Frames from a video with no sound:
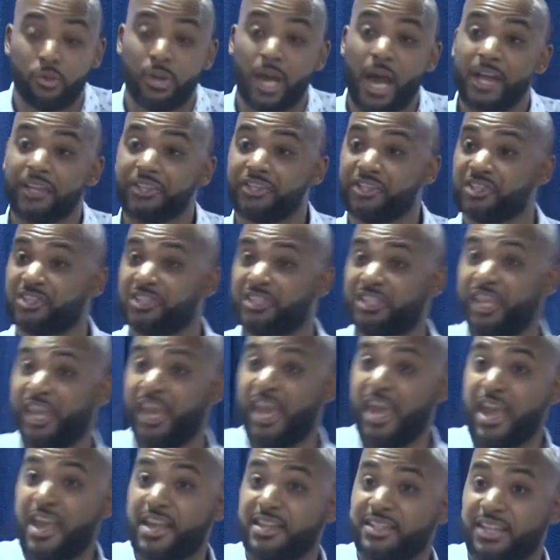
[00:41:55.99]
not just
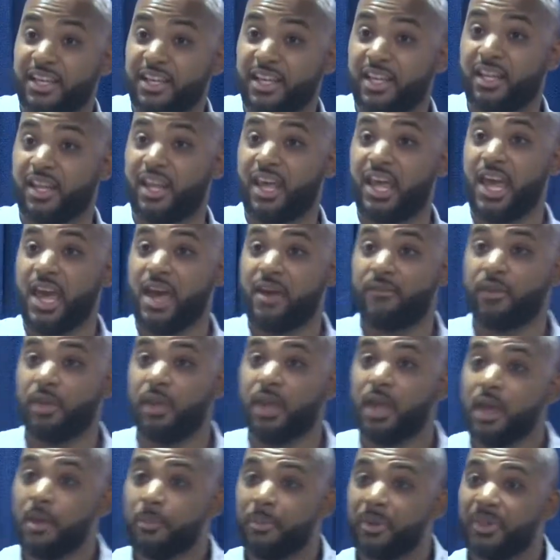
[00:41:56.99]
gazing into
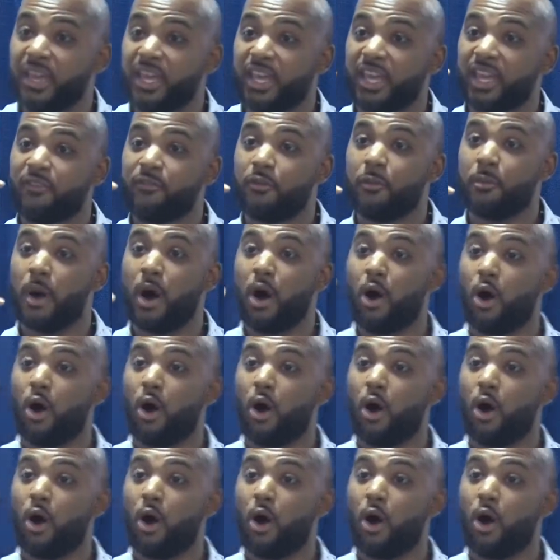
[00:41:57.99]
heaven, but they give them a